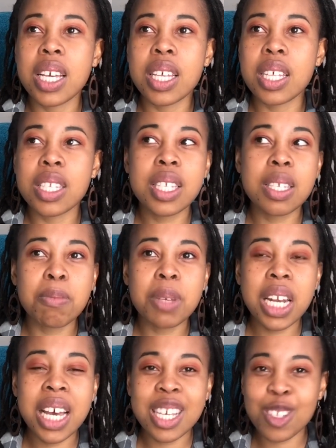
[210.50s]

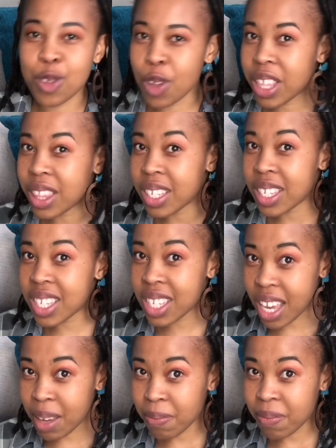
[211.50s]
similar is not the
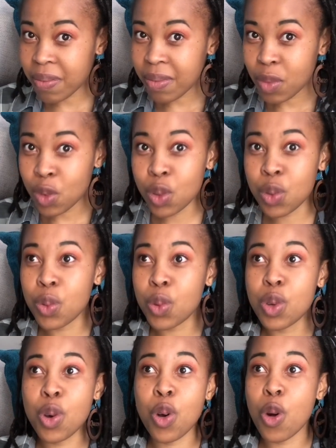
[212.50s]
same.
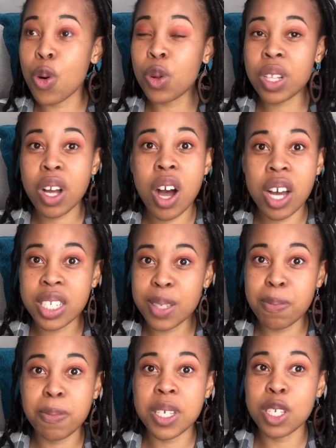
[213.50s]
Your goal
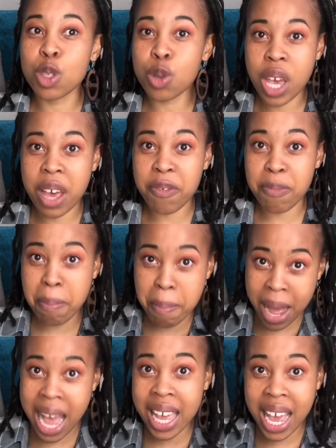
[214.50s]
can't be to have
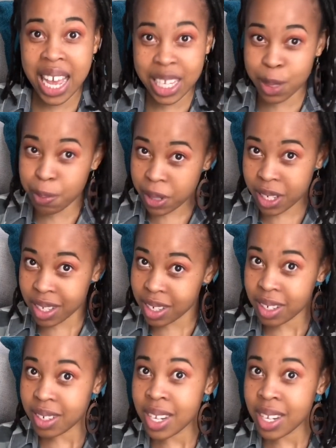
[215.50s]
my husband.